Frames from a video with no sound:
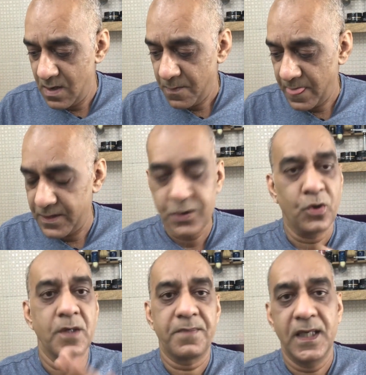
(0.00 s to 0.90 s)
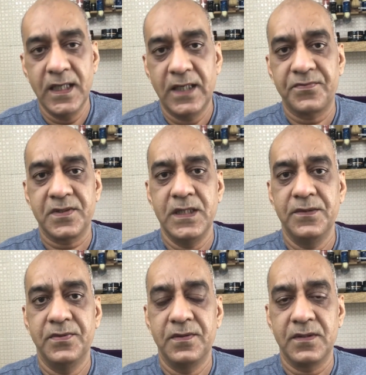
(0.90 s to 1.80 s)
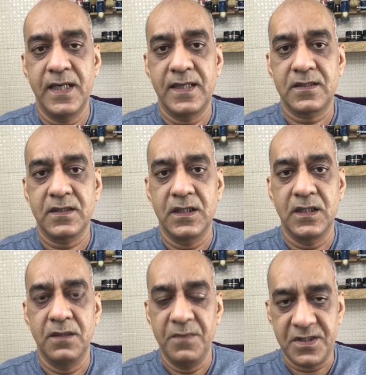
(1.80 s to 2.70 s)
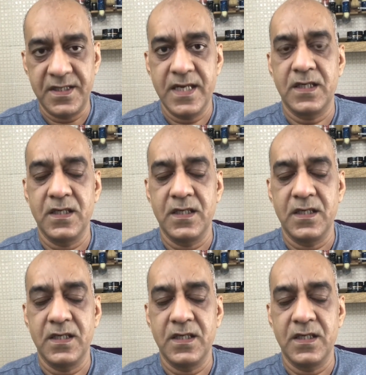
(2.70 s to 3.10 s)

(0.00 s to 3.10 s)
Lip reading: you don't apply aftershave, that's a mistake.